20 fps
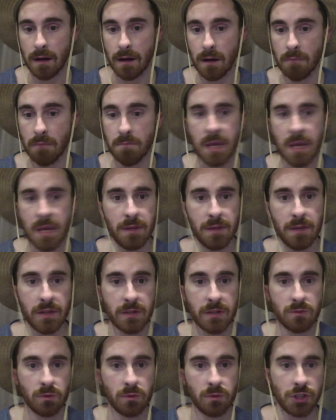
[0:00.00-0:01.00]
Maybe
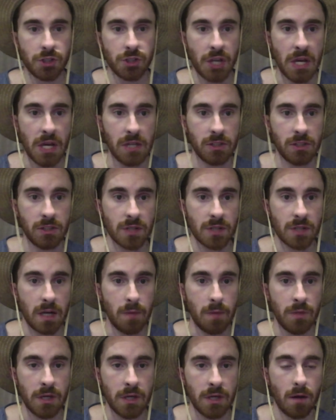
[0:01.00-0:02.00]
this will change as I
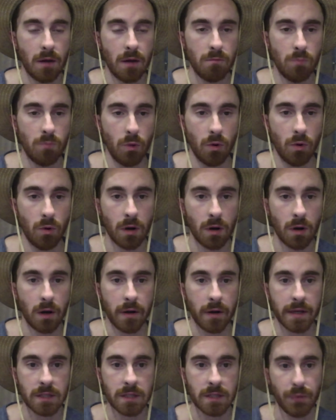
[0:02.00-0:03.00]
become more
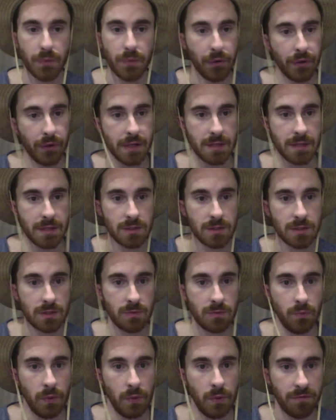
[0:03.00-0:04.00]
experienced
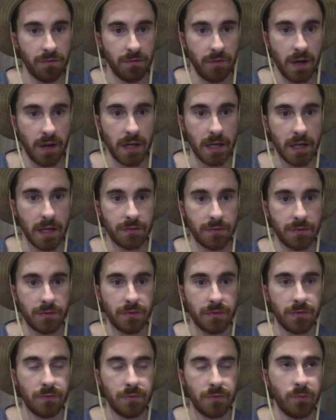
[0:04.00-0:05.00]
with fighting
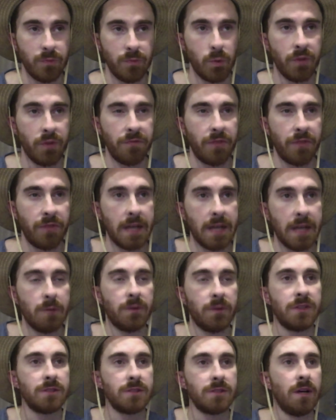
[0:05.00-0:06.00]

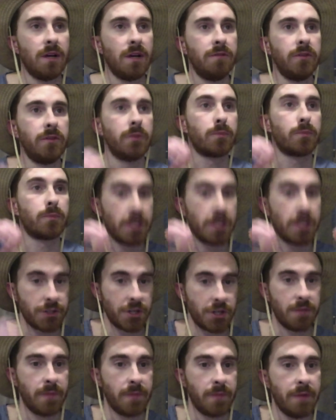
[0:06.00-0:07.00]
with this level of
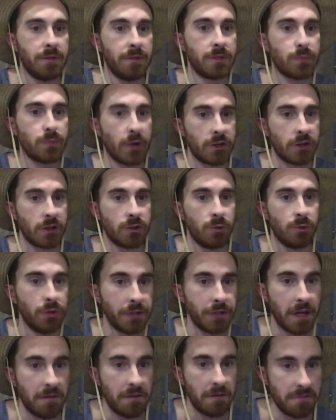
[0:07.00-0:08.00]
pressure. Maybe this pressure will
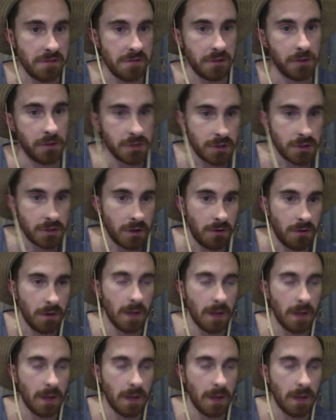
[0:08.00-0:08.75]
not feel so